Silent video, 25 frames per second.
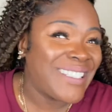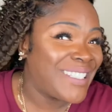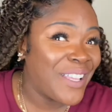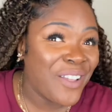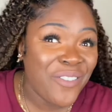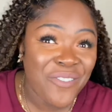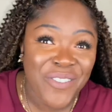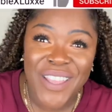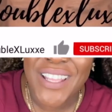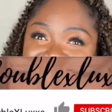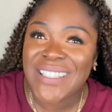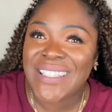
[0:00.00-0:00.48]

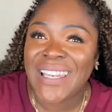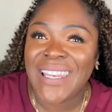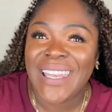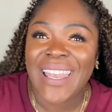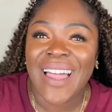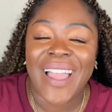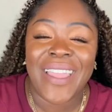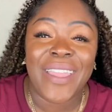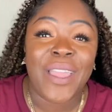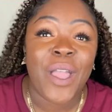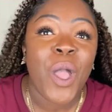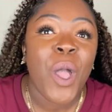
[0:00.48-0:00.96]
Don't forget to
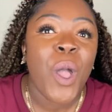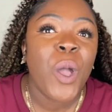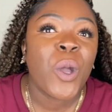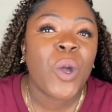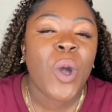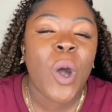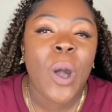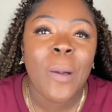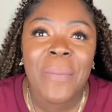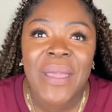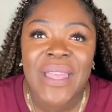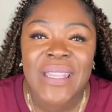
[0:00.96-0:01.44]
like,
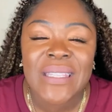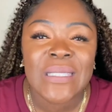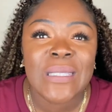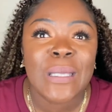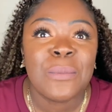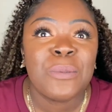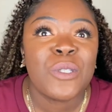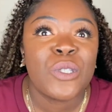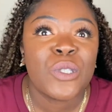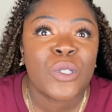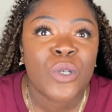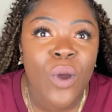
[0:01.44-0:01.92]
comment,
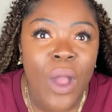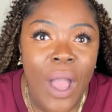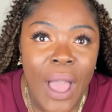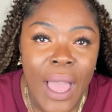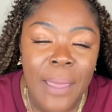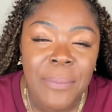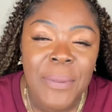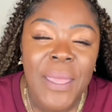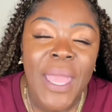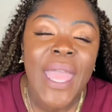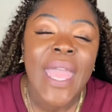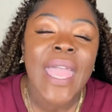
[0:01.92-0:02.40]

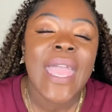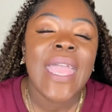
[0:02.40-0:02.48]
subscribe,